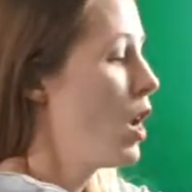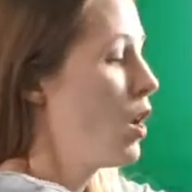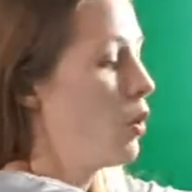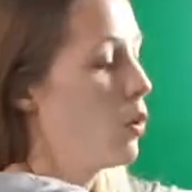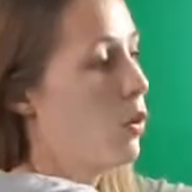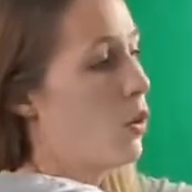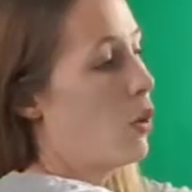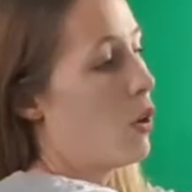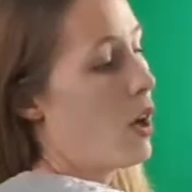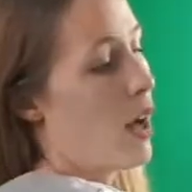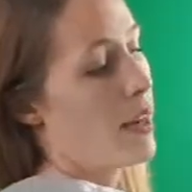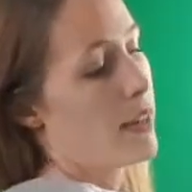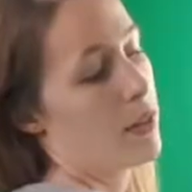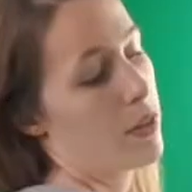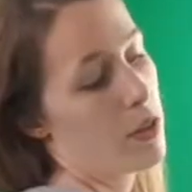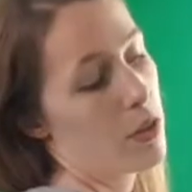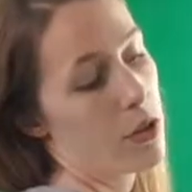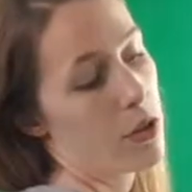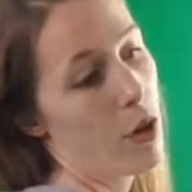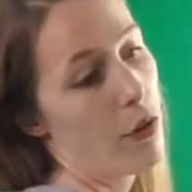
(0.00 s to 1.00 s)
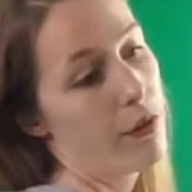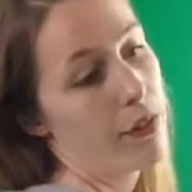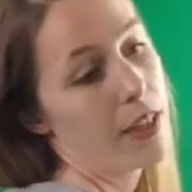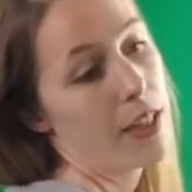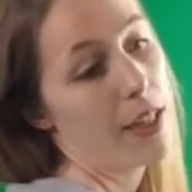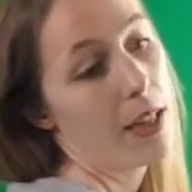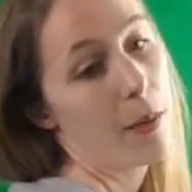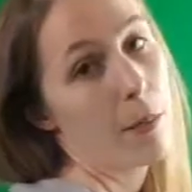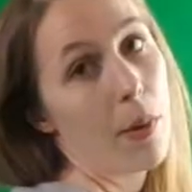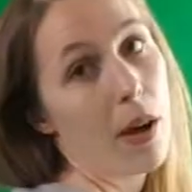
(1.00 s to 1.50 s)
or I can soften
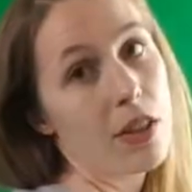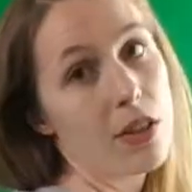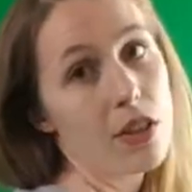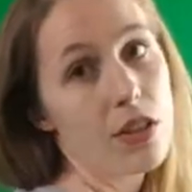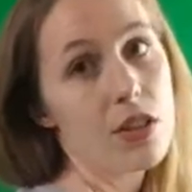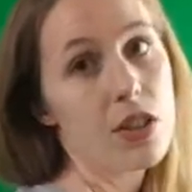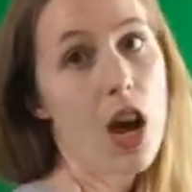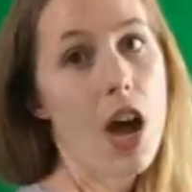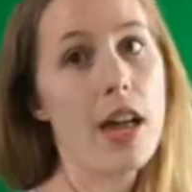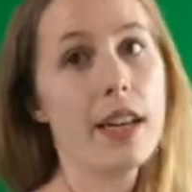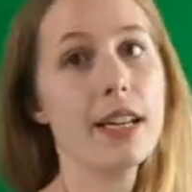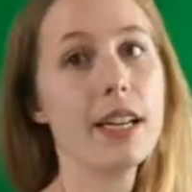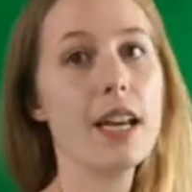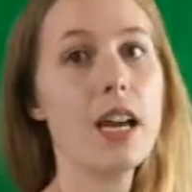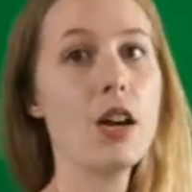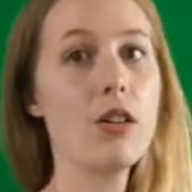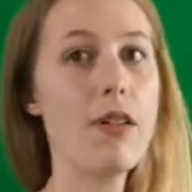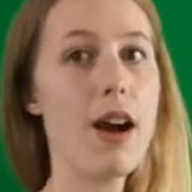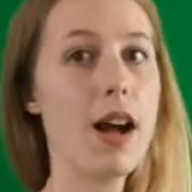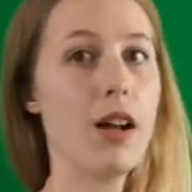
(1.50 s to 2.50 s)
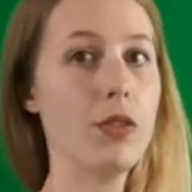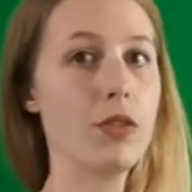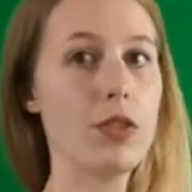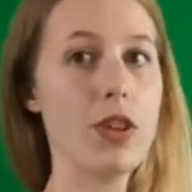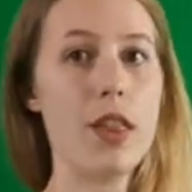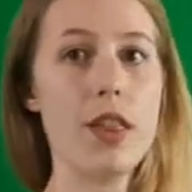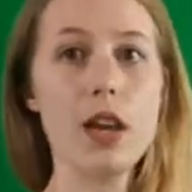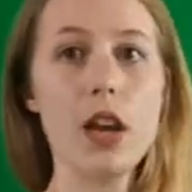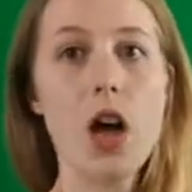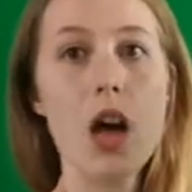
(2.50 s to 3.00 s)
it by just turning it around
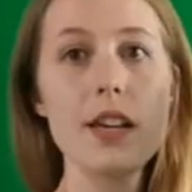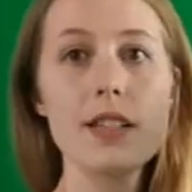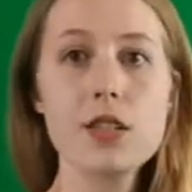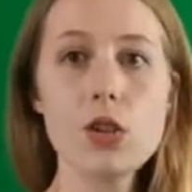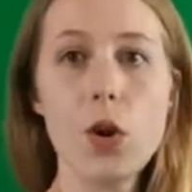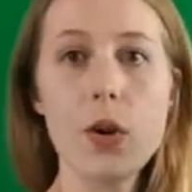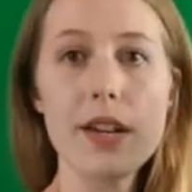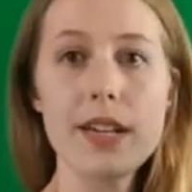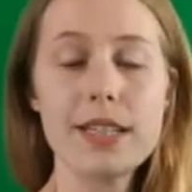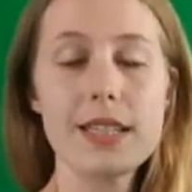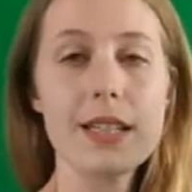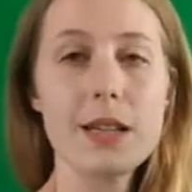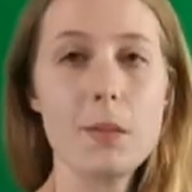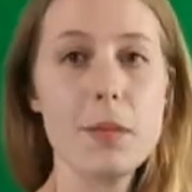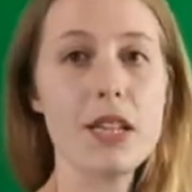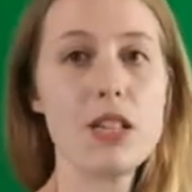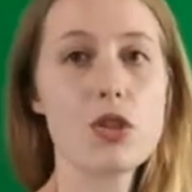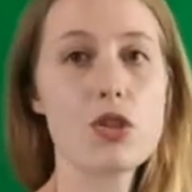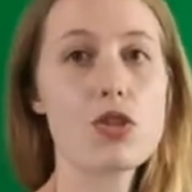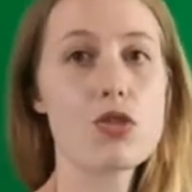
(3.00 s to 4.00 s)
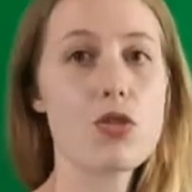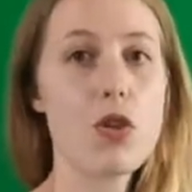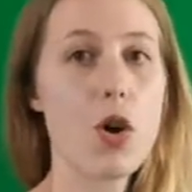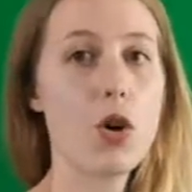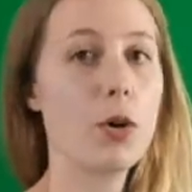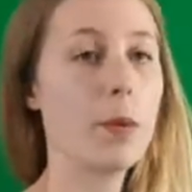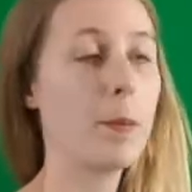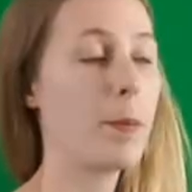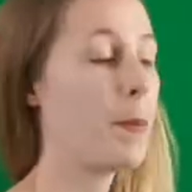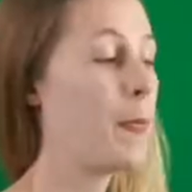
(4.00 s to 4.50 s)
so the light's not hitting me as strong.